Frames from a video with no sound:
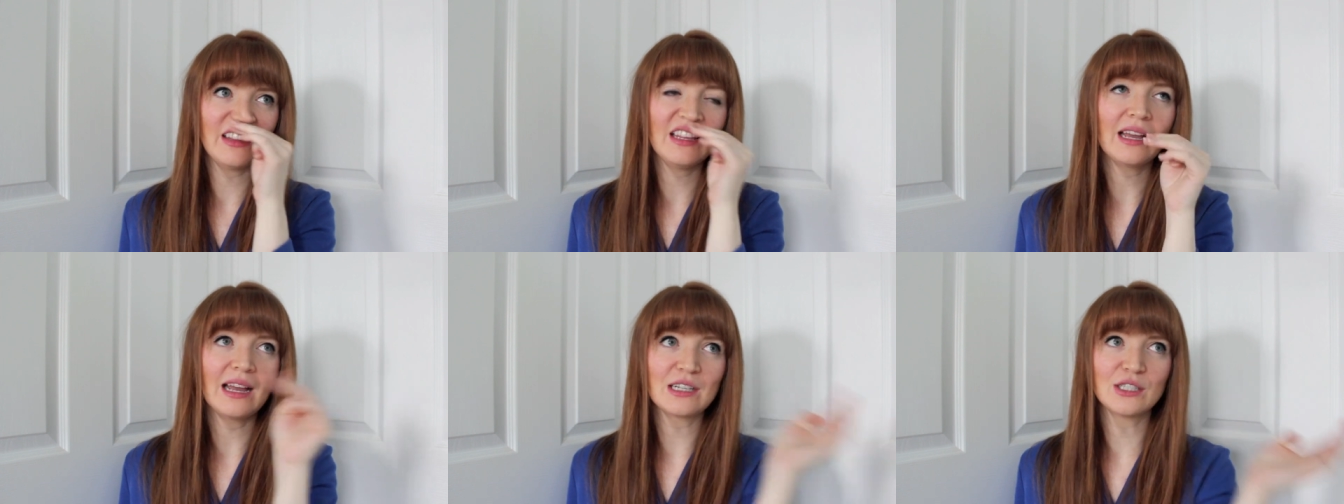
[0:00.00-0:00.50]
I
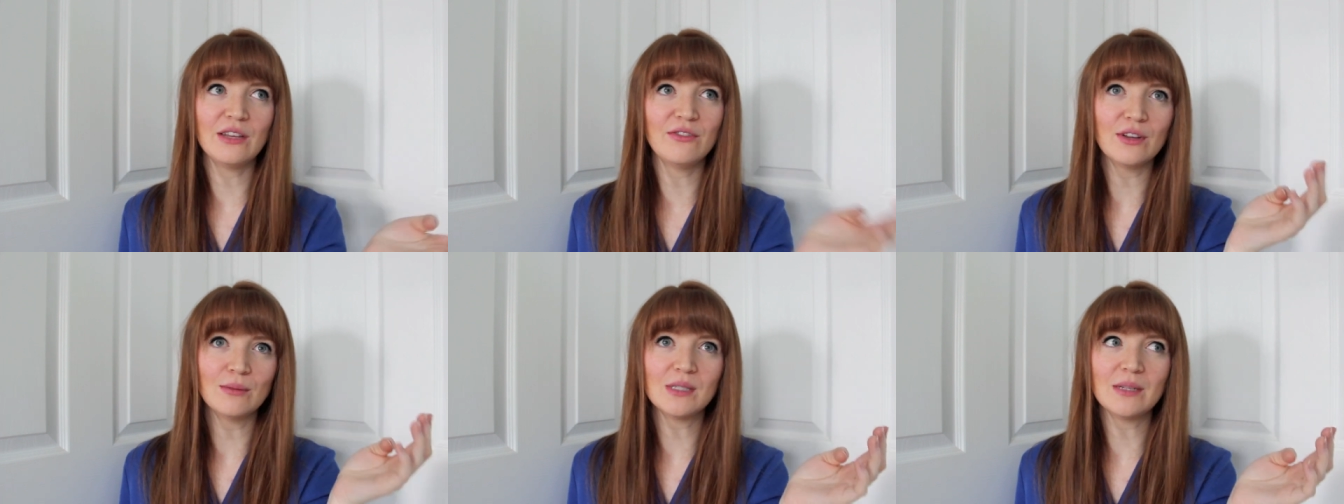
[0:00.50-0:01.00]
think I actually
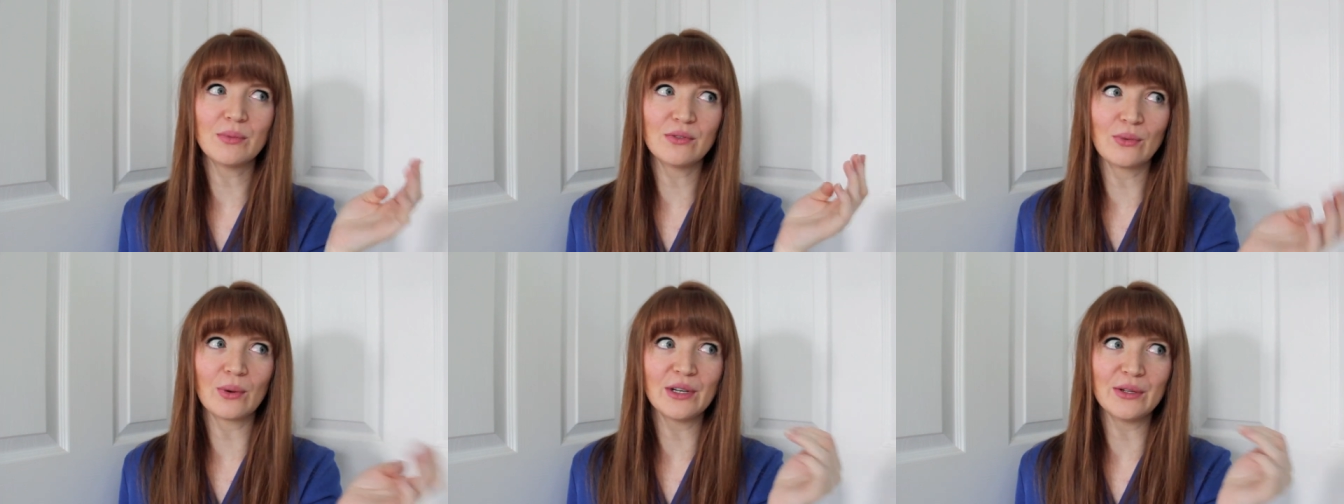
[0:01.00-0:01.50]
filmed it
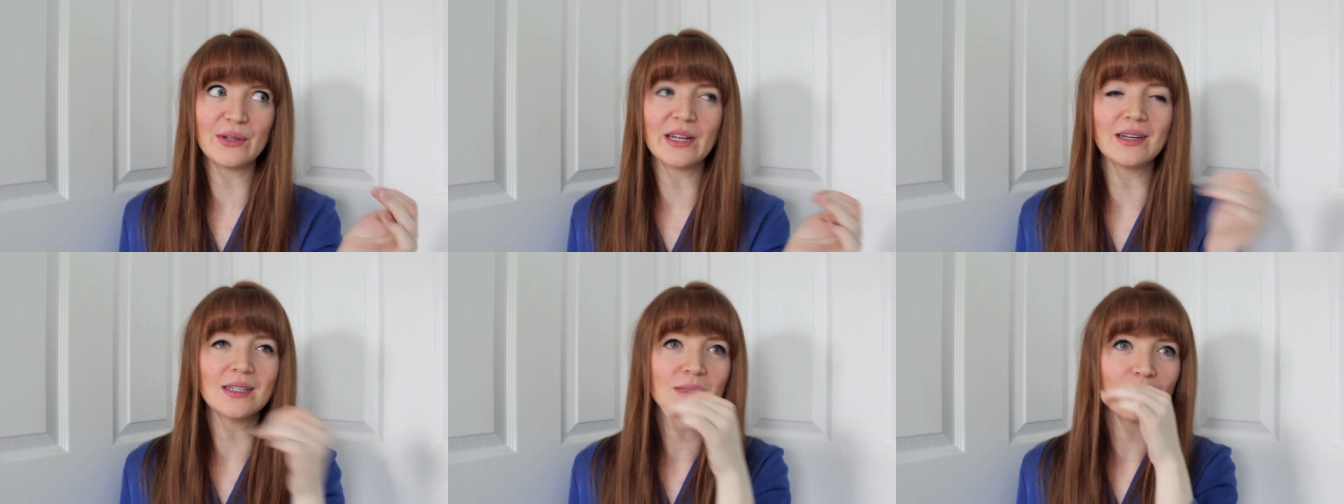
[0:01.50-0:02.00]
before New
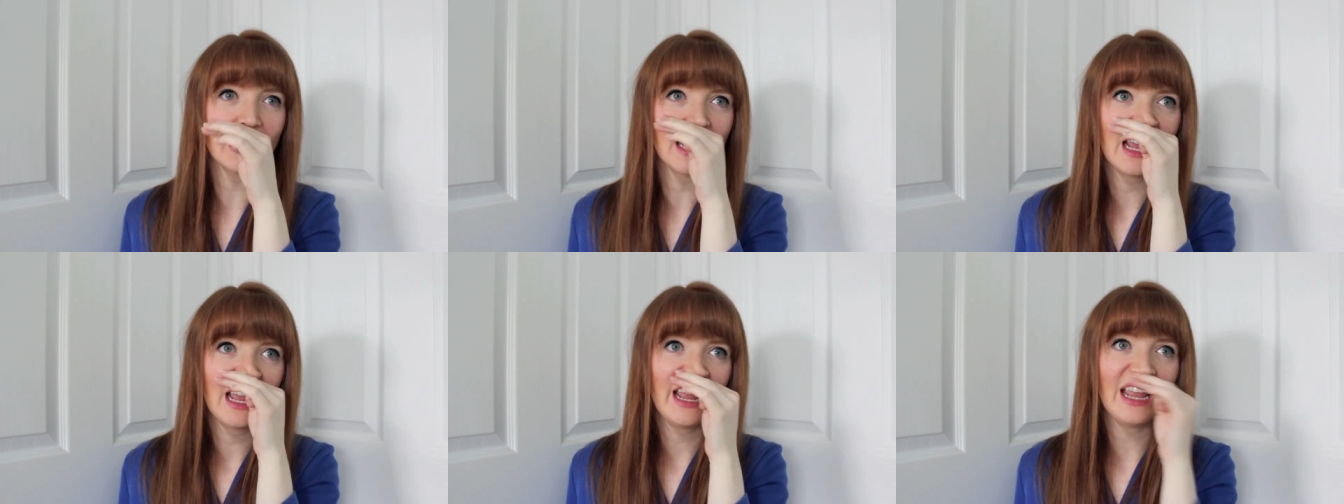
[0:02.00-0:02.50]
Year's, but
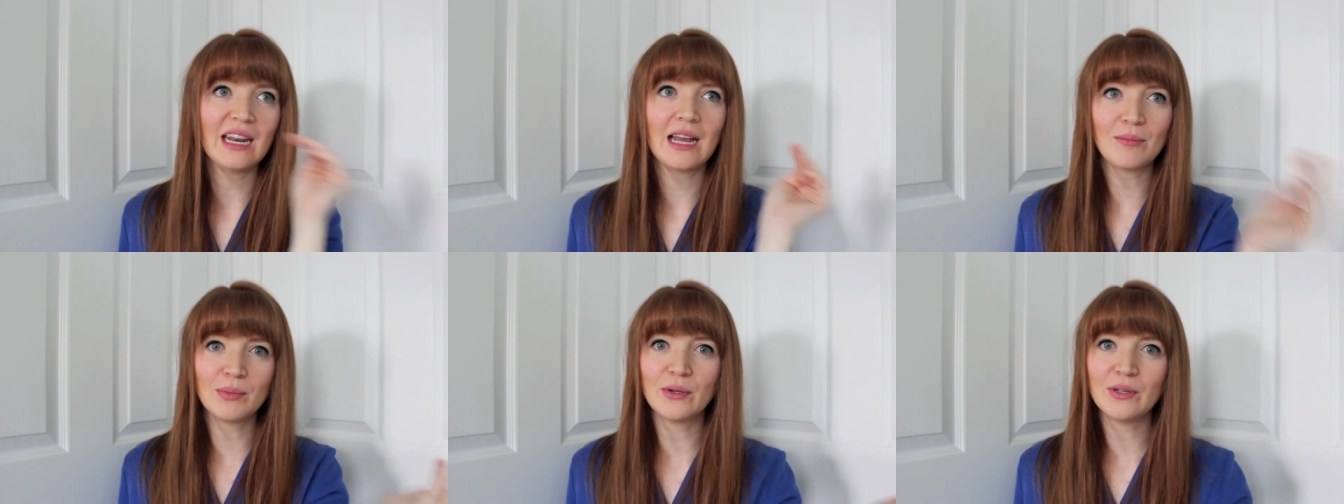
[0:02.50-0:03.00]
it
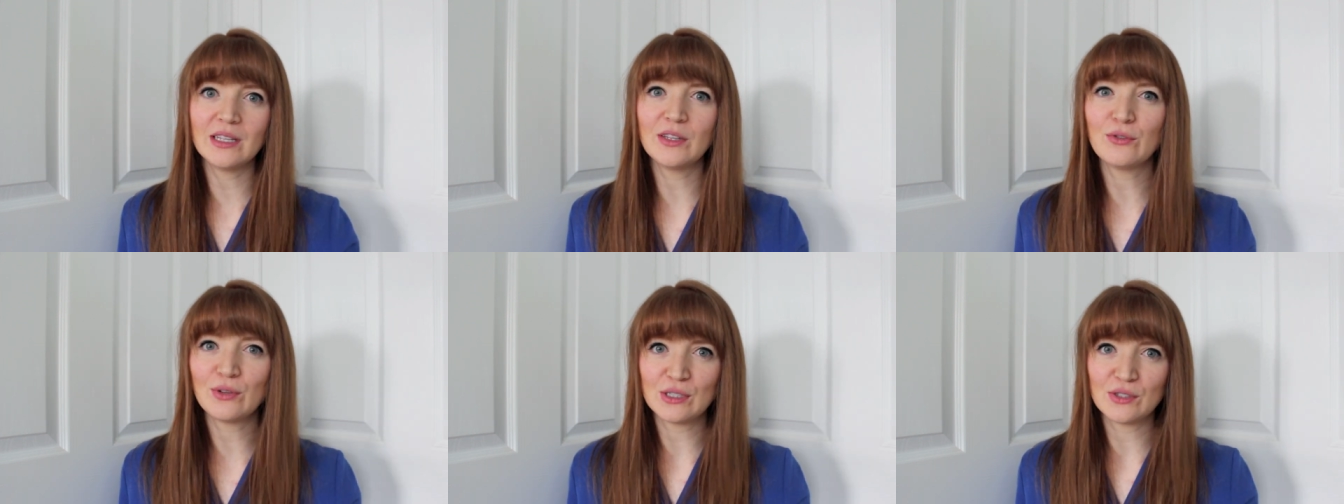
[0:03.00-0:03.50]
uploaded
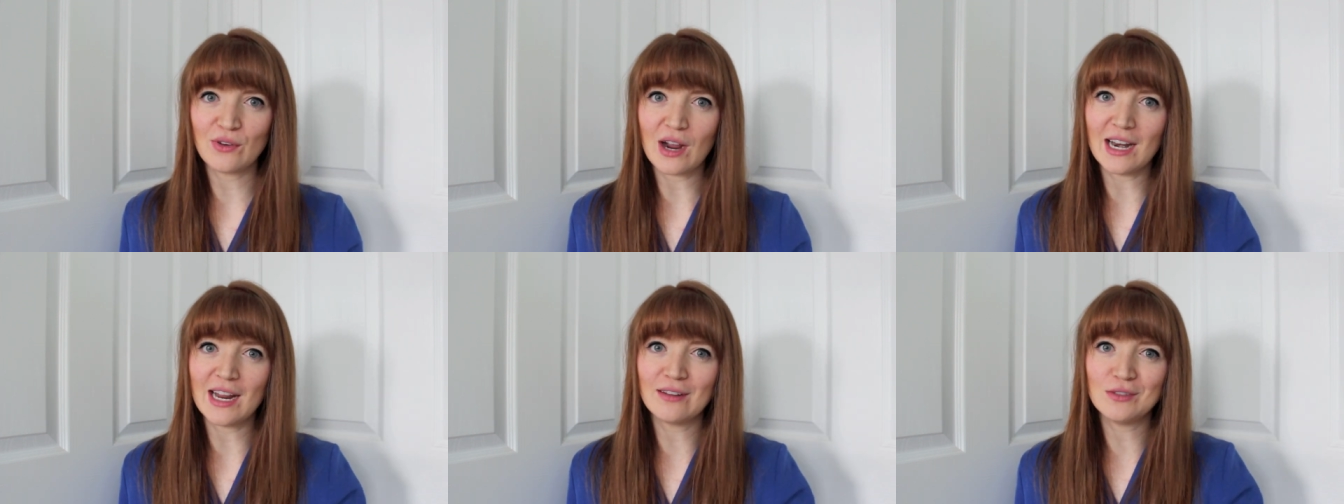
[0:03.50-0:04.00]
the first
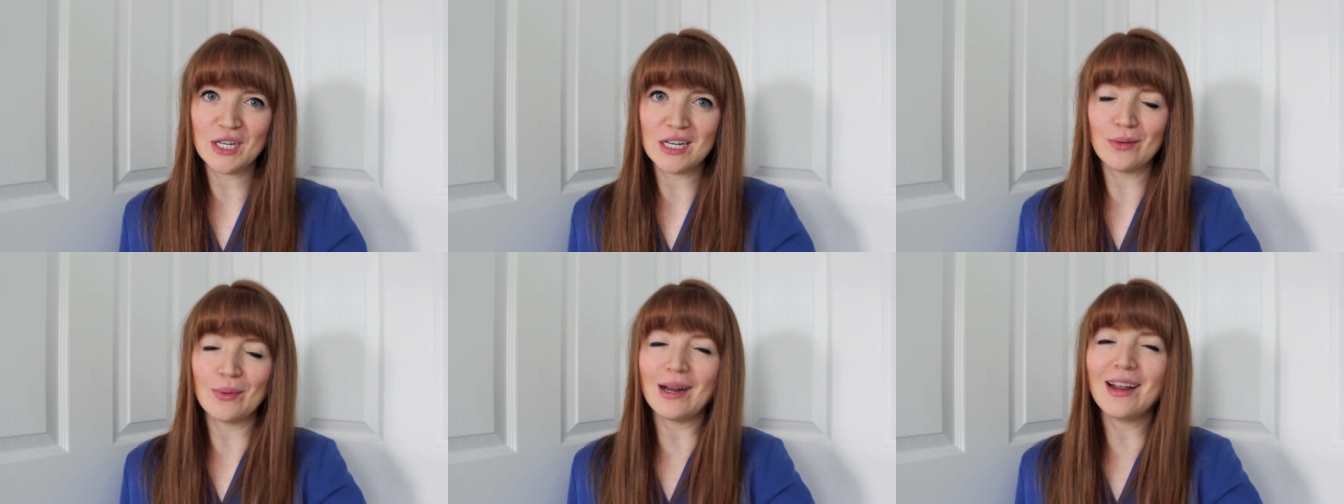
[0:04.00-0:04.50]
Friday of
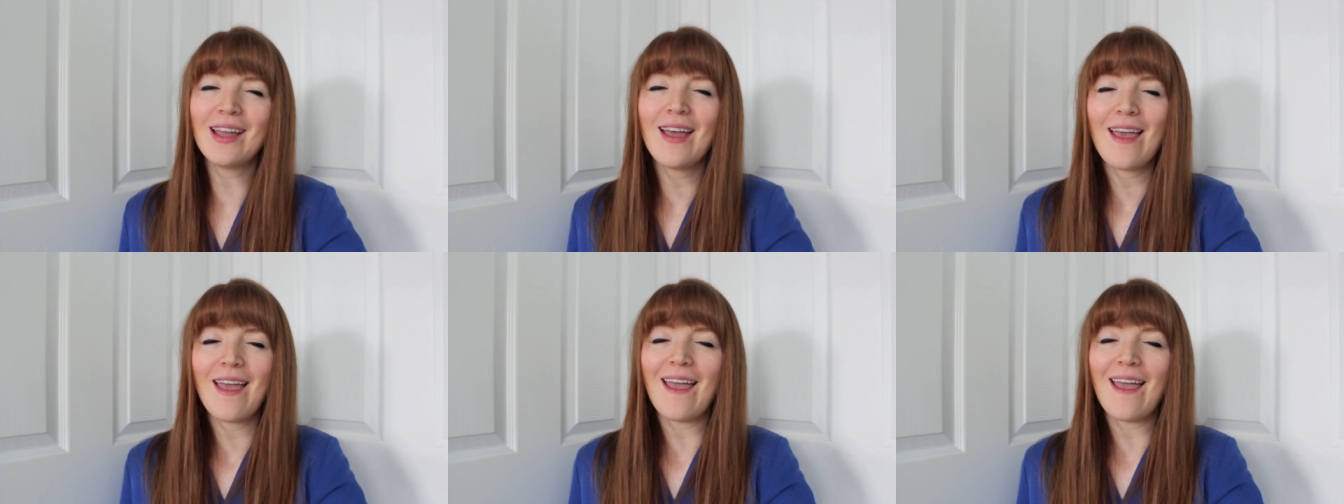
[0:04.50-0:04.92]
January.